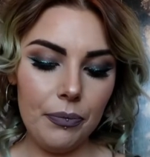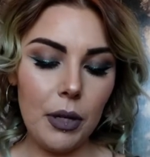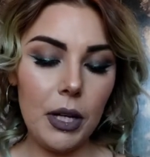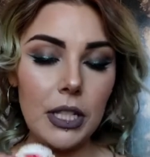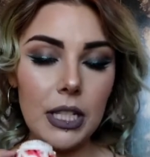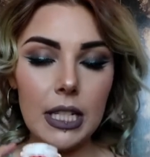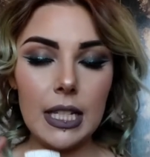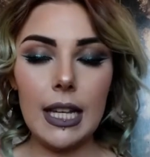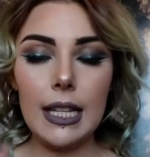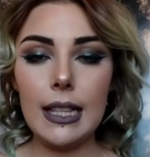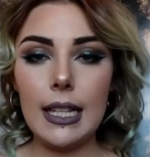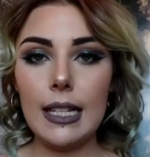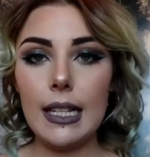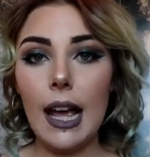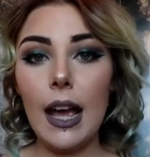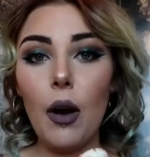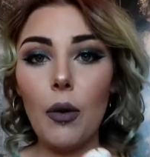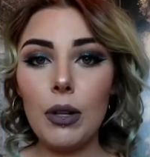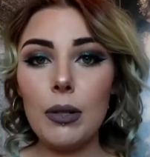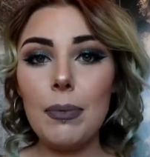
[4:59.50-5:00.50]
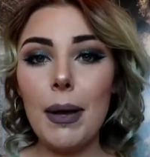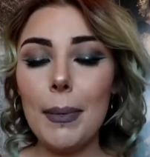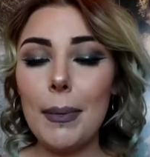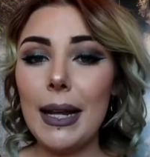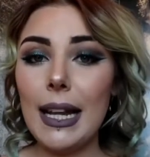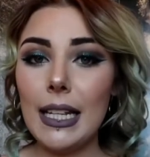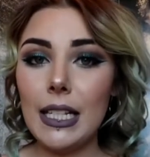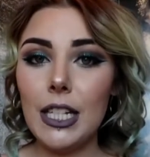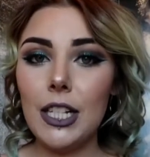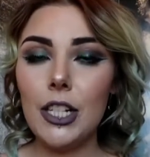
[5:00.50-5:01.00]
brushes like this. I always buy
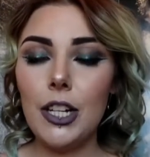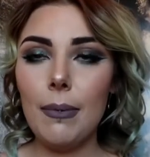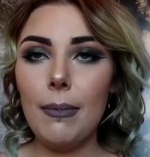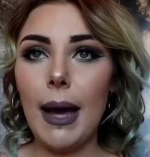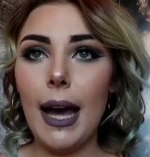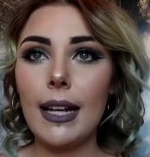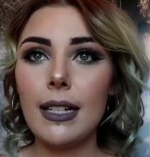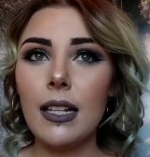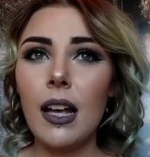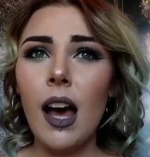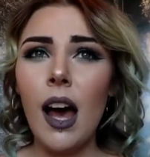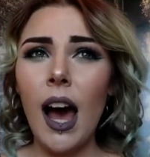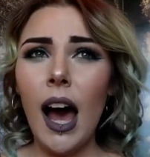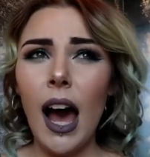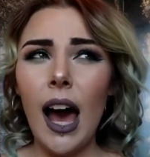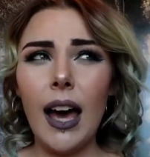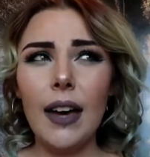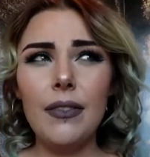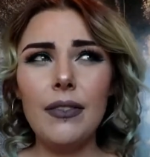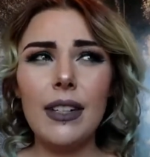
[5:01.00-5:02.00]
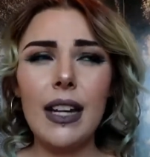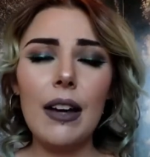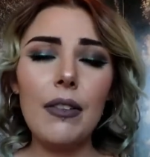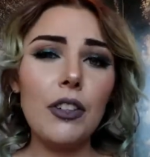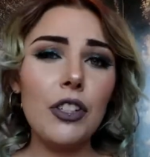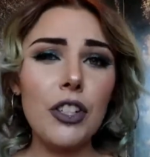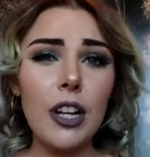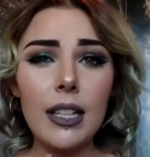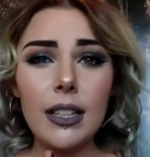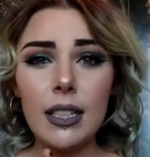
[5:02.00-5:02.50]
mine at TJ Maxx. I've
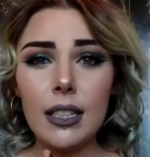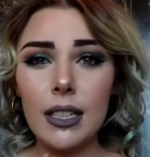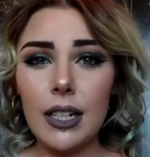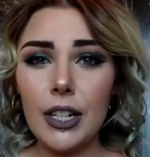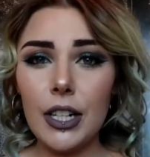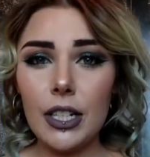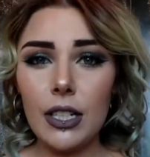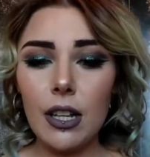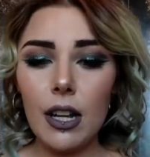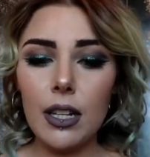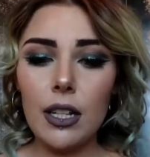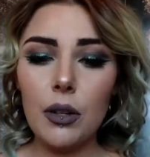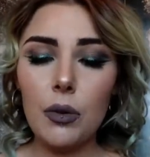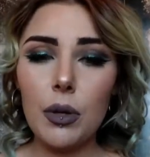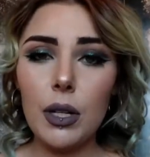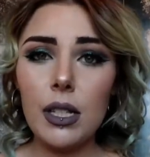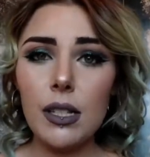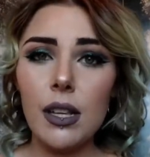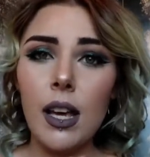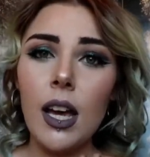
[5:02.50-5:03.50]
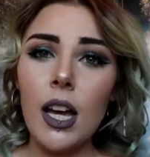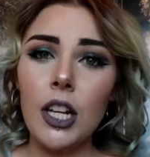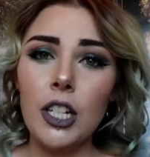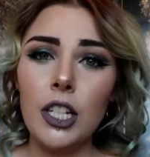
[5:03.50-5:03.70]
never tried the Clarisonic ones